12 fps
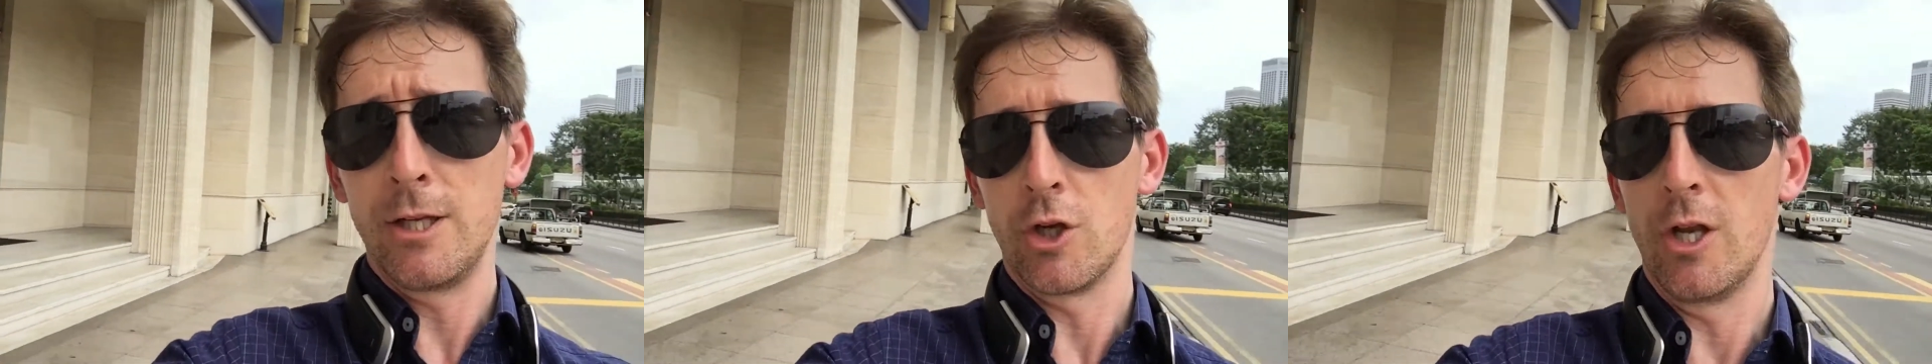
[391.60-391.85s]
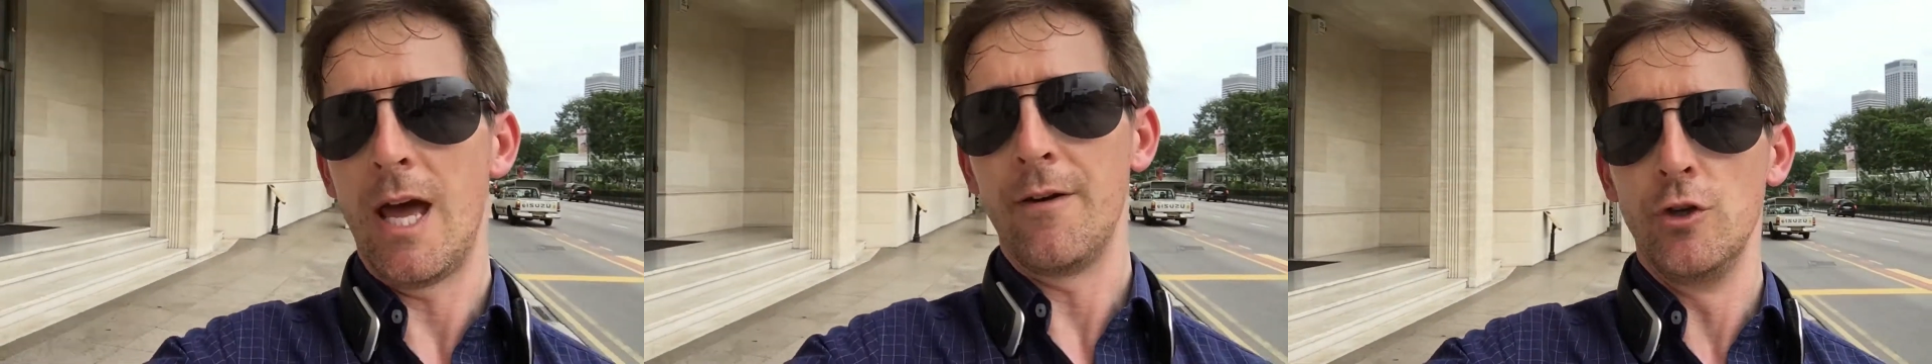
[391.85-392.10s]
you're
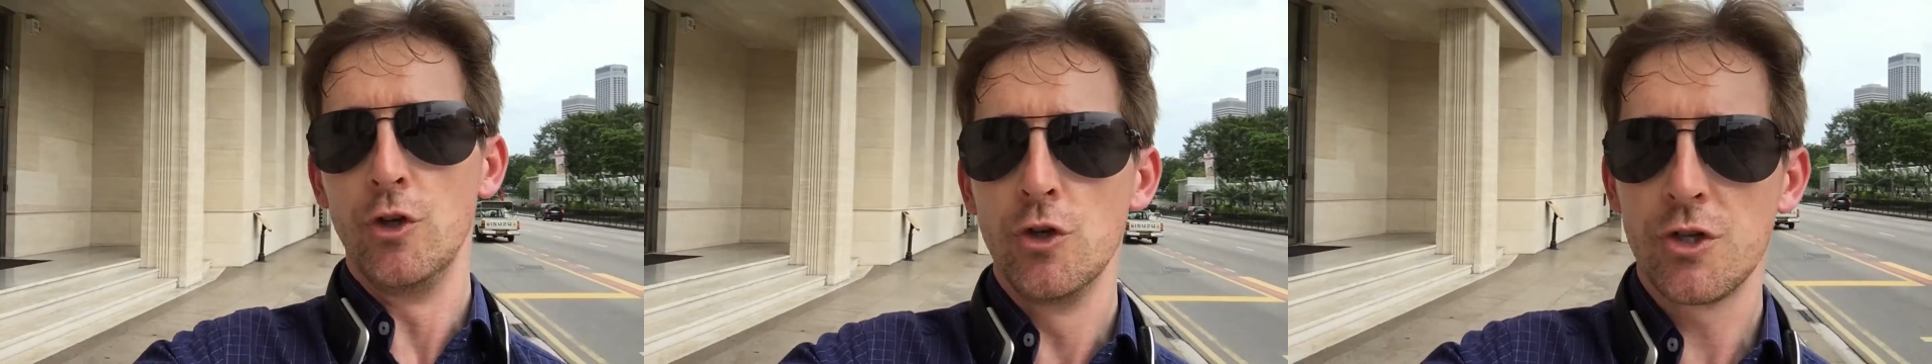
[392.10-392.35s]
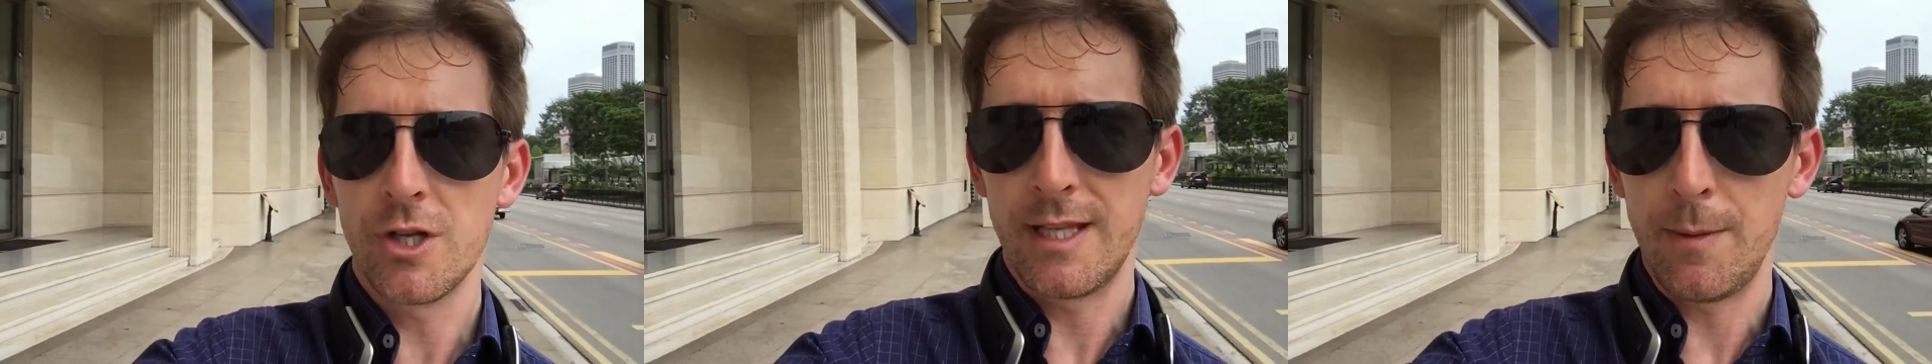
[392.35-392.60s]
going to have a
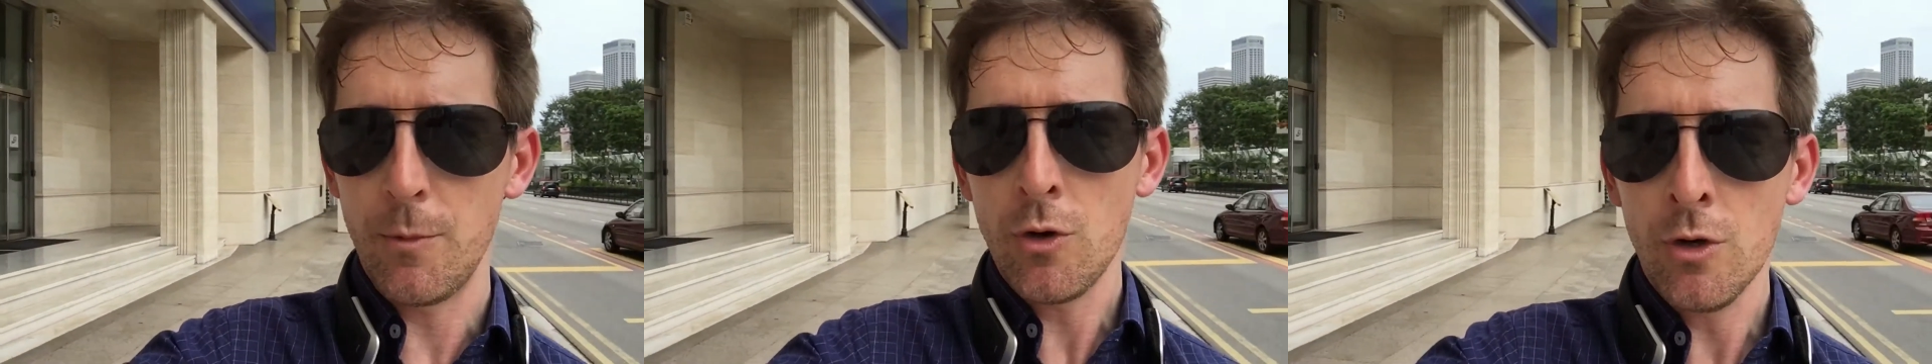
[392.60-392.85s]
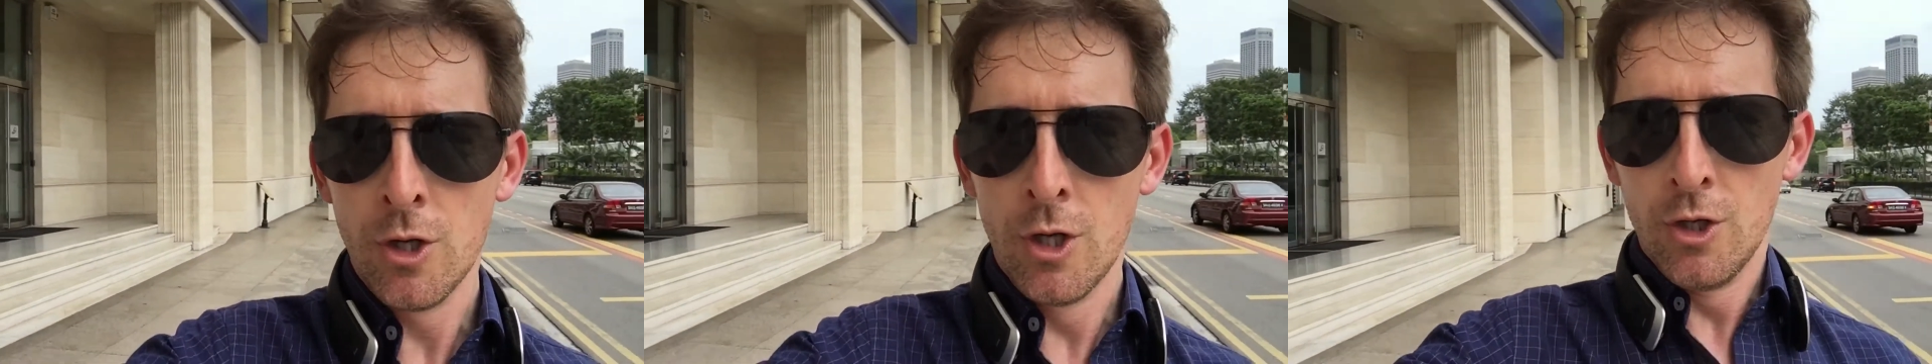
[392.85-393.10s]
user demo.
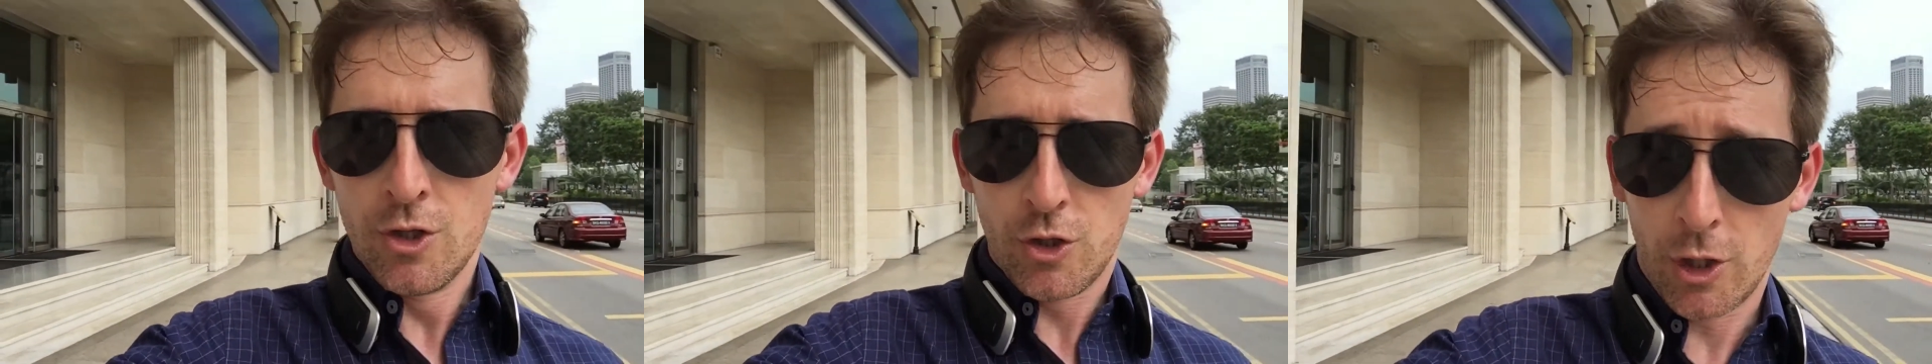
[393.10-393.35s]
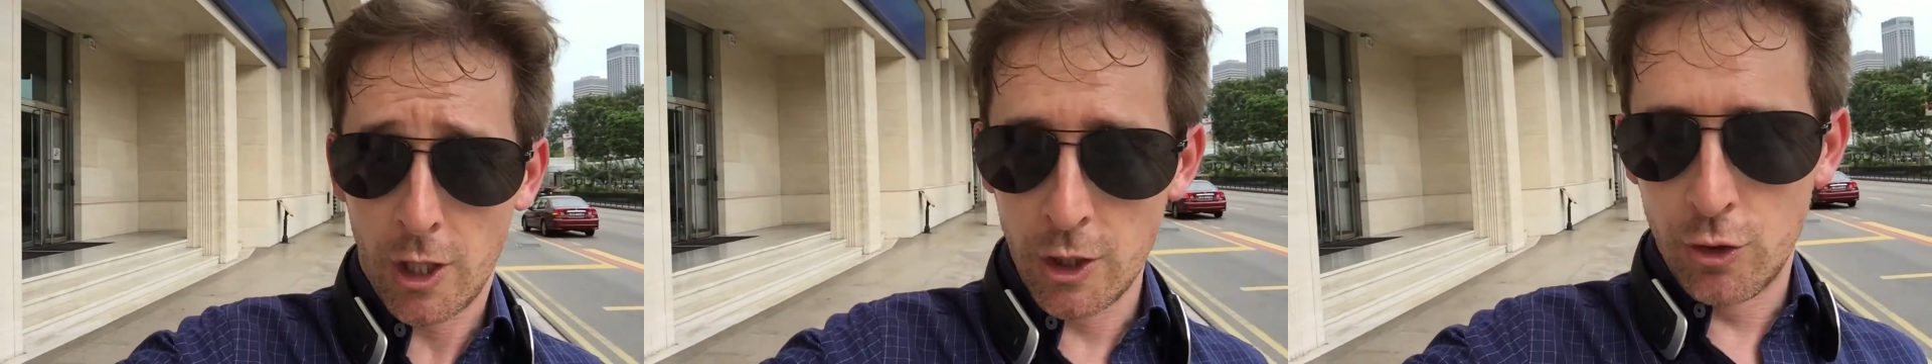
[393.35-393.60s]
So you're going